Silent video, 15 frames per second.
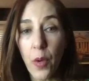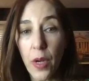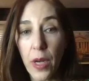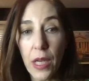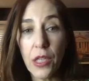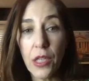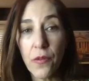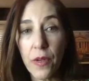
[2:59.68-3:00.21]
what
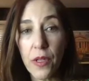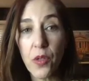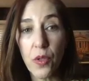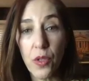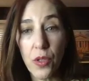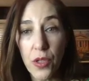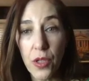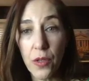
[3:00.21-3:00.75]
each of us
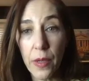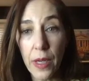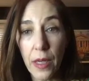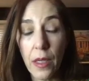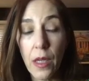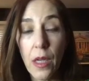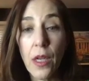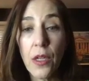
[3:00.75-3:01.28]
was
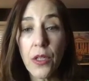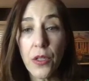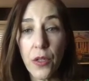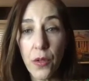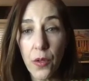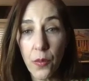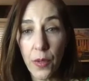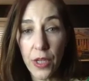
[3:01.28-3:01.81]
doing, to
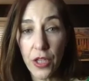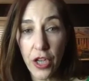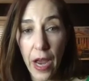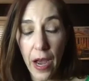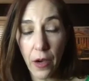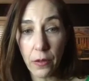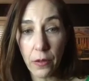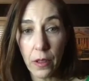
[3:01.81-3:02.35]
do the reach
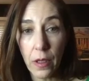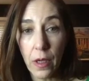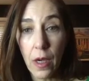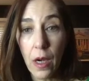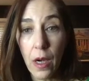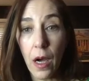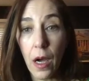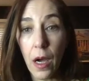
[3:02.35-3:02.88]
out,
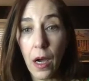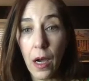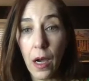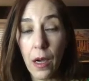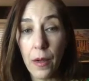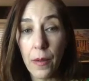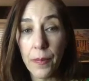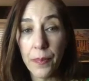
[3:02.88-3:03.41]

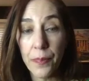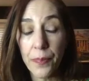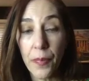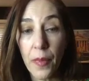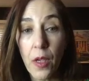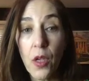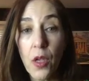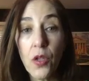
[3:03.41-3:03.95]
um,
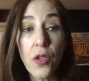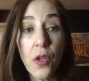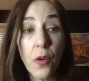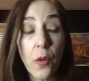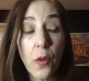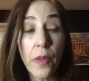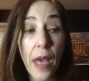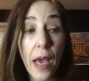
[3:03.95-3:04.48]

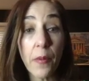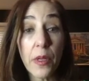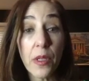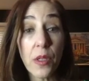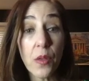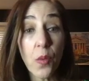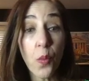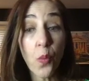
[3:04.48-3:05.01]
so that
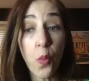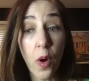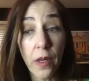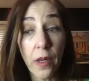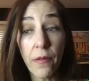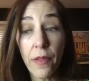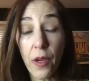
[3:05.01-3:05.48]
was one of